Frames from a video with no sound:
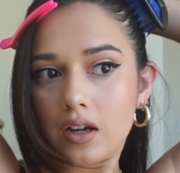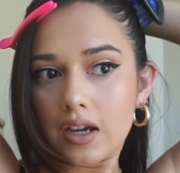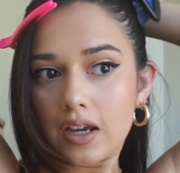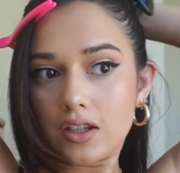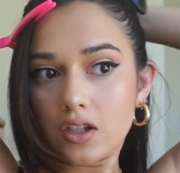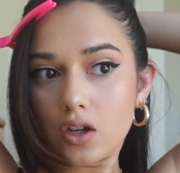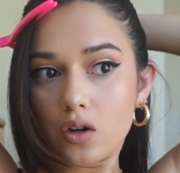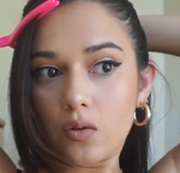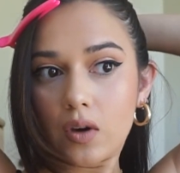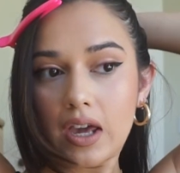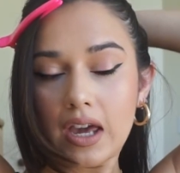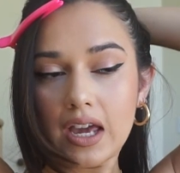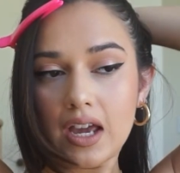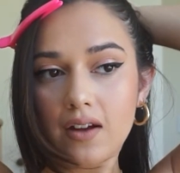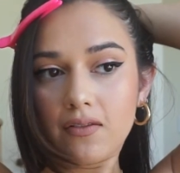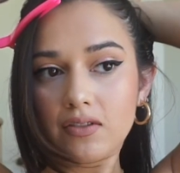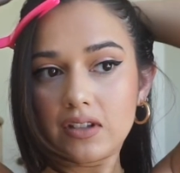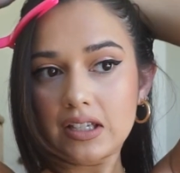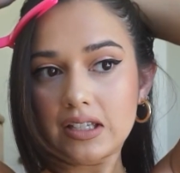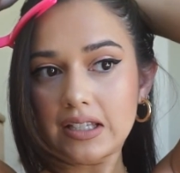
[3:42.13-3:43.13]
It's
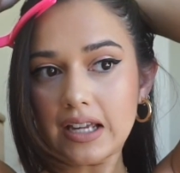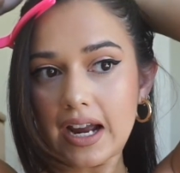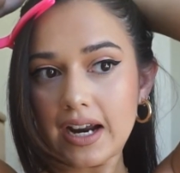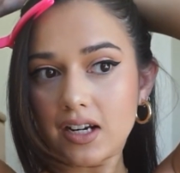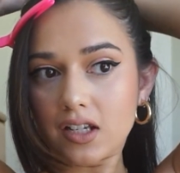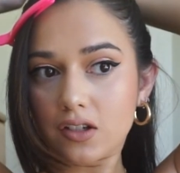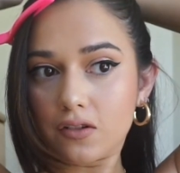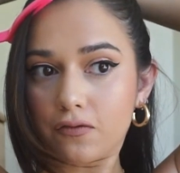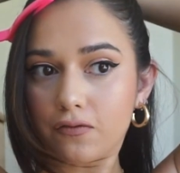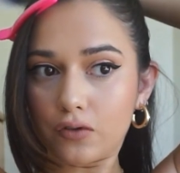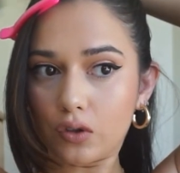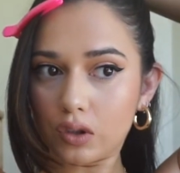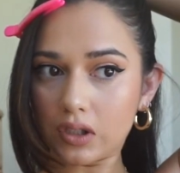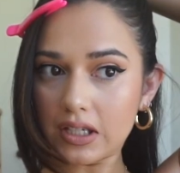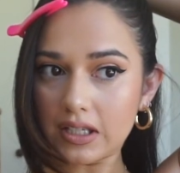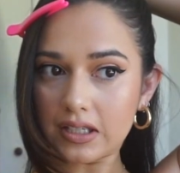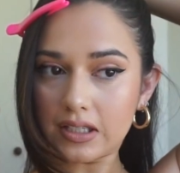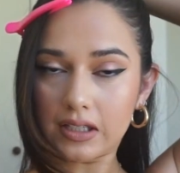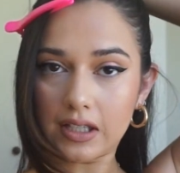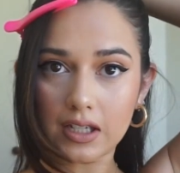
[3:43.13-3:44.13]
okay if the side is
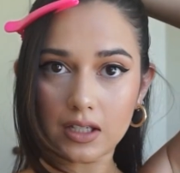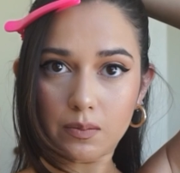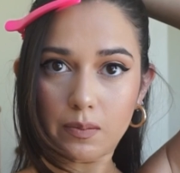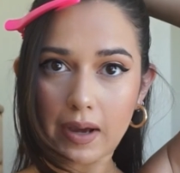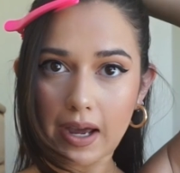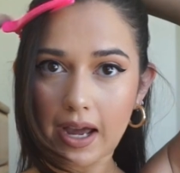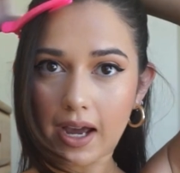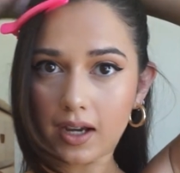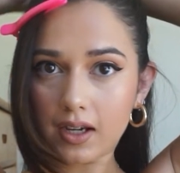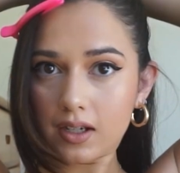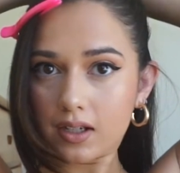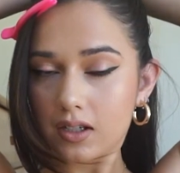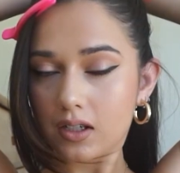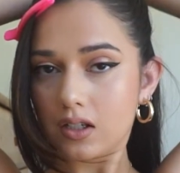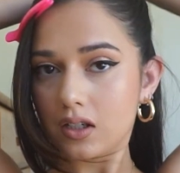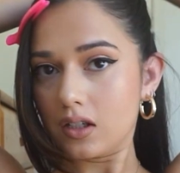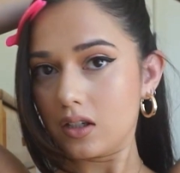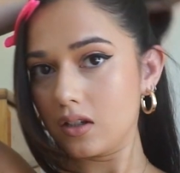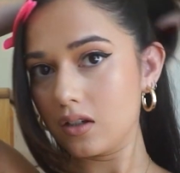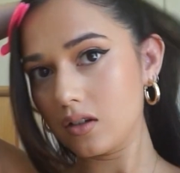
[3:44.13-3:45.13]
fully slicked back,
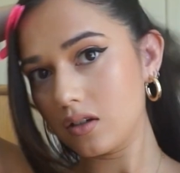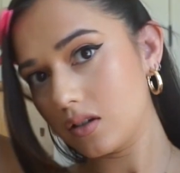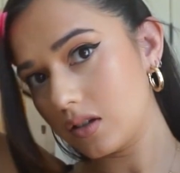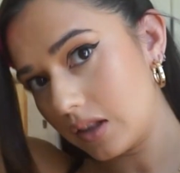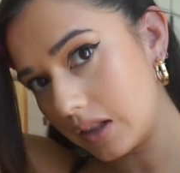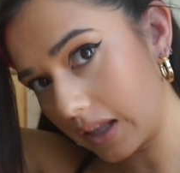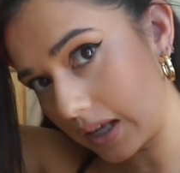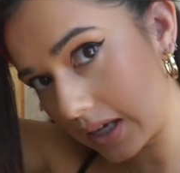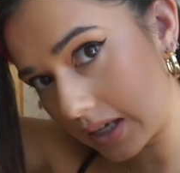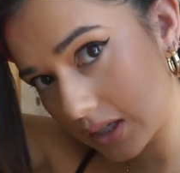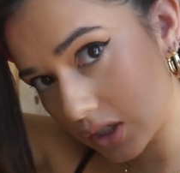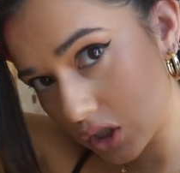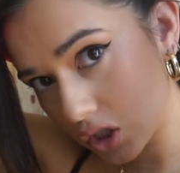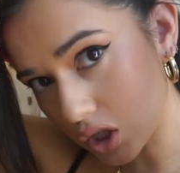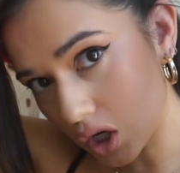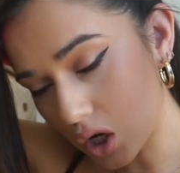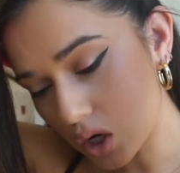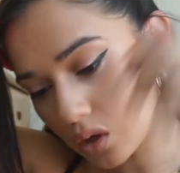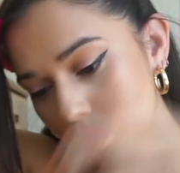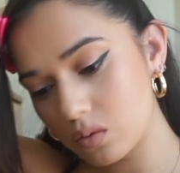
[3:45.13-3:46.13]
like
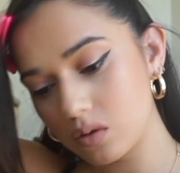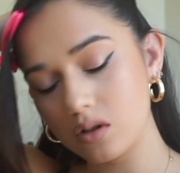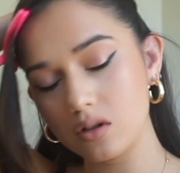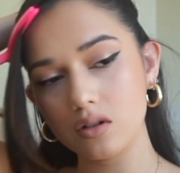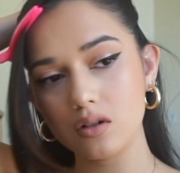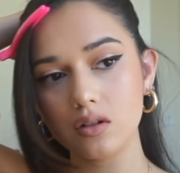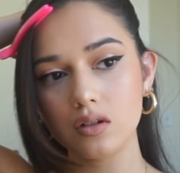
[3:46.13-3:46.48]
so.